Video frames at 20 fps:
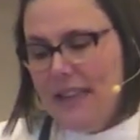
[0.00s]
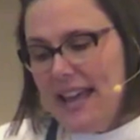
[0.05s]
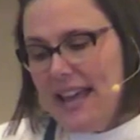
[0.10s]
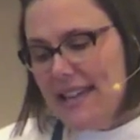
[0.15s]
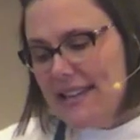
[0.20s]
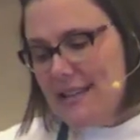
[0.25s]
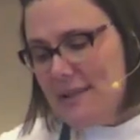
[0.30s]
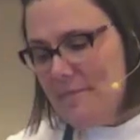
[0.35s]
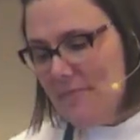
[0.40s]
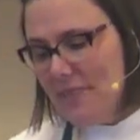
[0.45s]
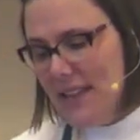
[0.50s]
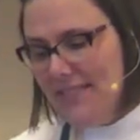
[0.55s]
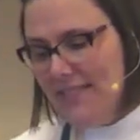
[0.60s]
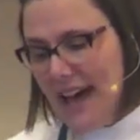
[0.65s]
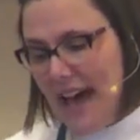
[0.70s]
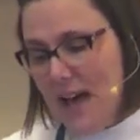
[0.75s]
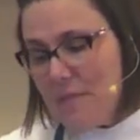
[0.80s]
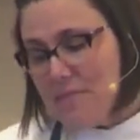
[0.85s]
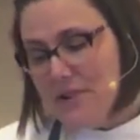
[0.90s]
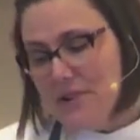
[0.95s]
And
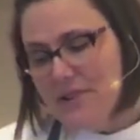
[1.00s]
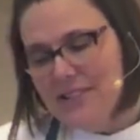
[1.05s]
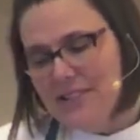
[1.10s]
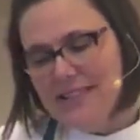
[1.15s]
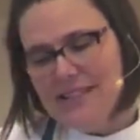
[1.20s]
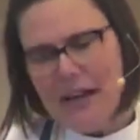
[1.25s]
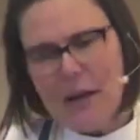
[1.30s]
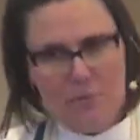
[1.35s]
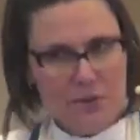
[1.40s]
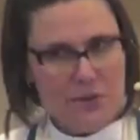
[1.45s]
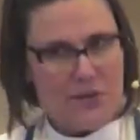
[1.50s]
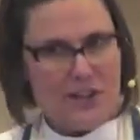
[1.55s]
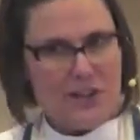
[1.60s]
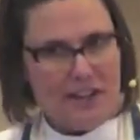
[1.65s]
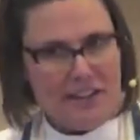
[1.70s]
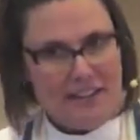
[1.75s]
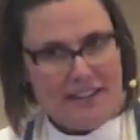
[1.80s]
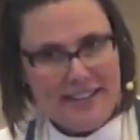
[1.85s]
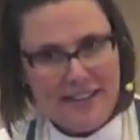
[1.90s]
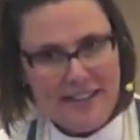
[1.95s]
that
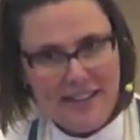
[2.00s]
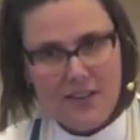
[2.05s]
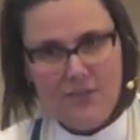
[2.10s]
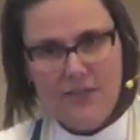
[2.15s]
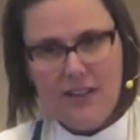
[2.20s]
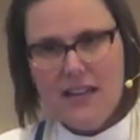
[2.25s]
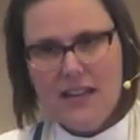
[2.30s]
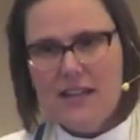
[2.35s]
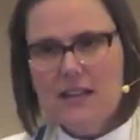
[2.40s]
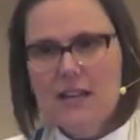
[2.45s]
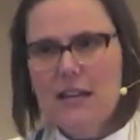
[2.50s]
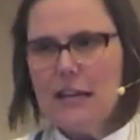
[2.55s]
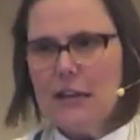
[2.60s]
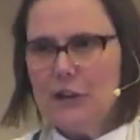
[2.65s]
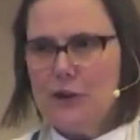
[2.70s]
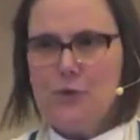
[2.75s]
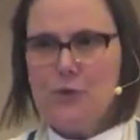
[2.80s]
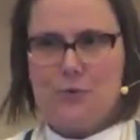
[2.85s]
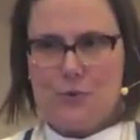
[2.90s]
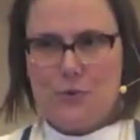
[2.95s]
perception of
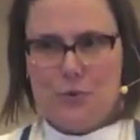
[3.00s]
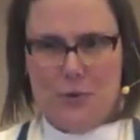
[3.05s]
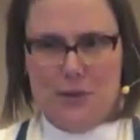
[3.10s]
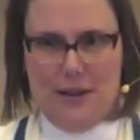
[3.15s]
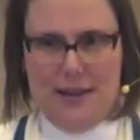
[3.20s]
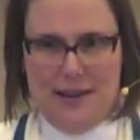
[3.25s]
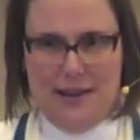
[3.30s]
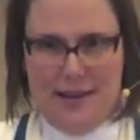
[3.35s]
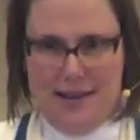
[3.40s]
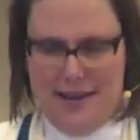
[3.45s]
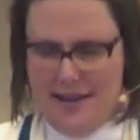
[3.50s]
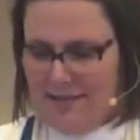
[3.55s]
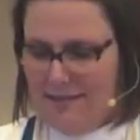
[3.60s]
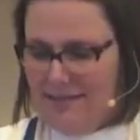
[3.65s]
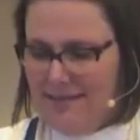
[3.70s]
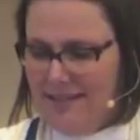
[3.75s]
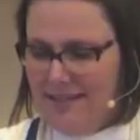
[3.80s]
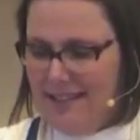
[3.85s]
incongruity